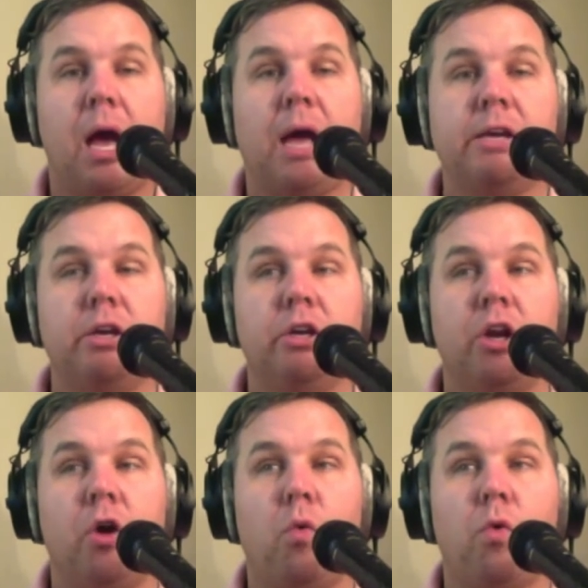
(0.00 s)

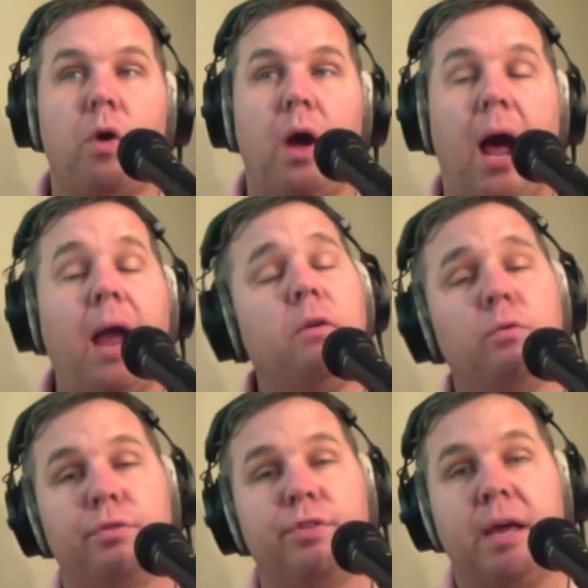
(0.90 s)
I
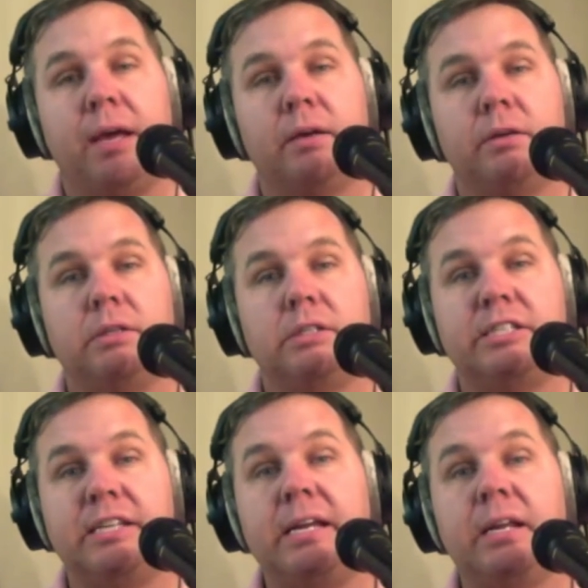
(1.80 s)
don't think
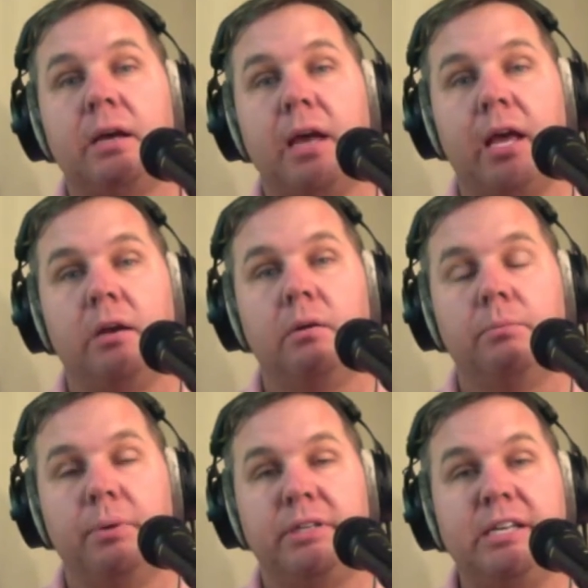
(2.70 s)
Cena and
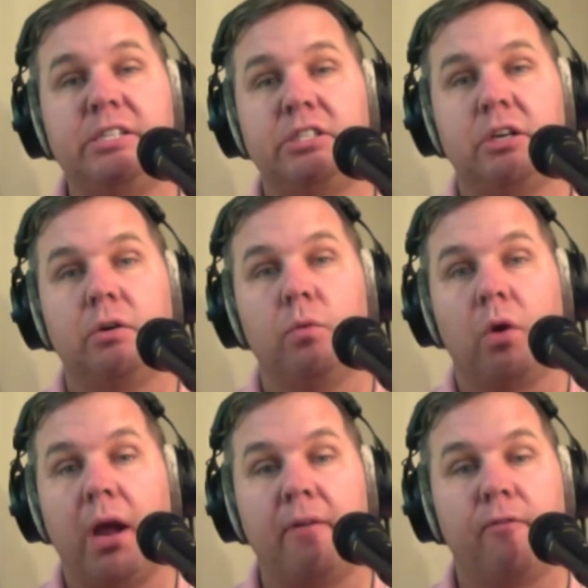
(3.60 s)
Batista
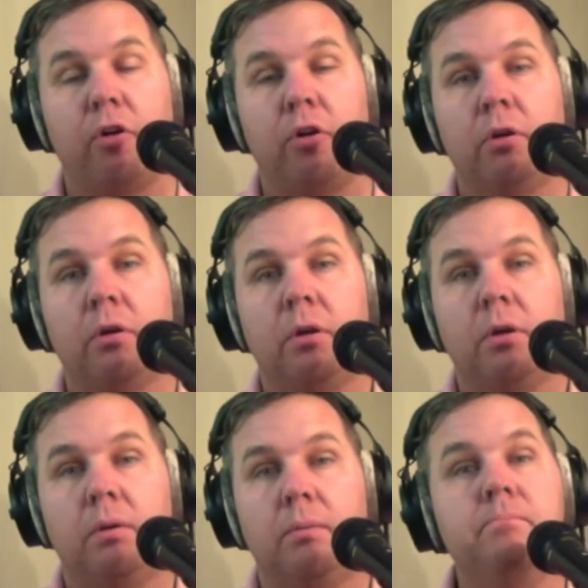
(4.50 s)
were ever
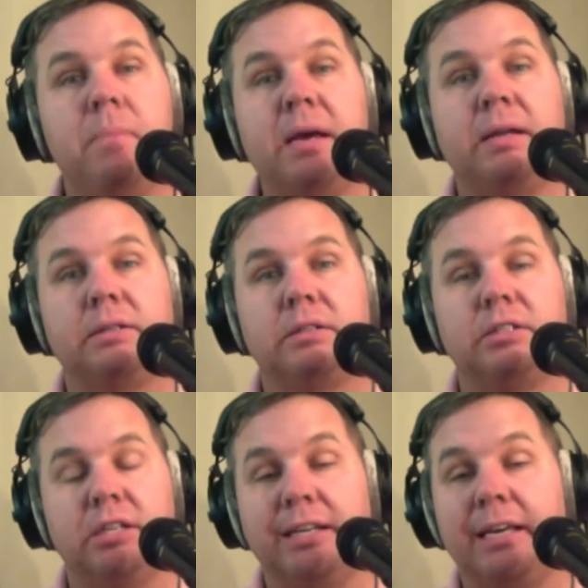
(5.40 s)
meant
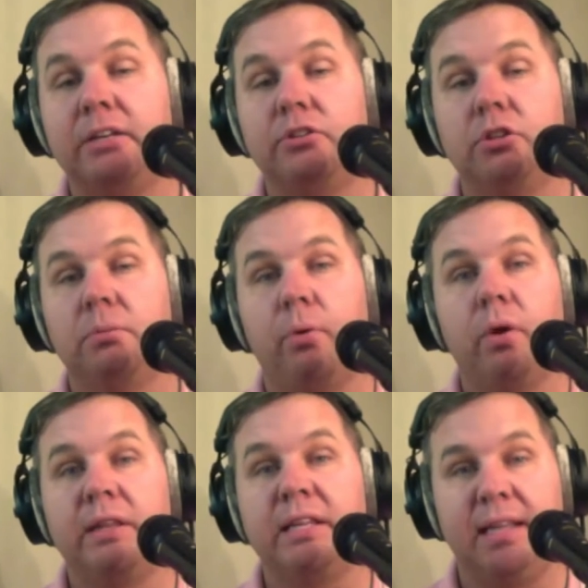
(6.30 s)
to get to the
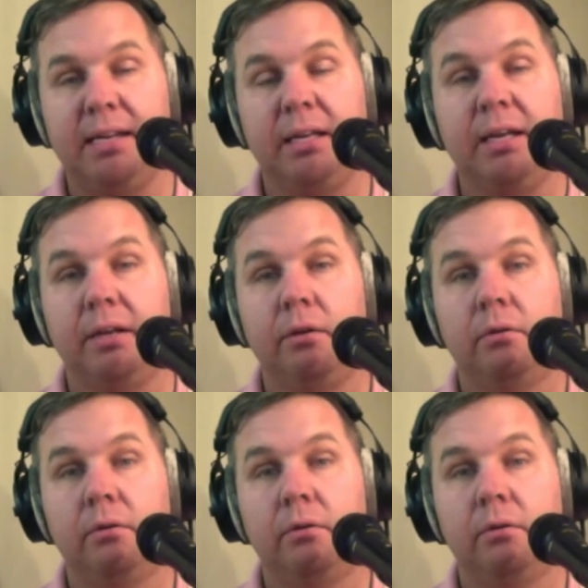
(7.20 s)
point that they did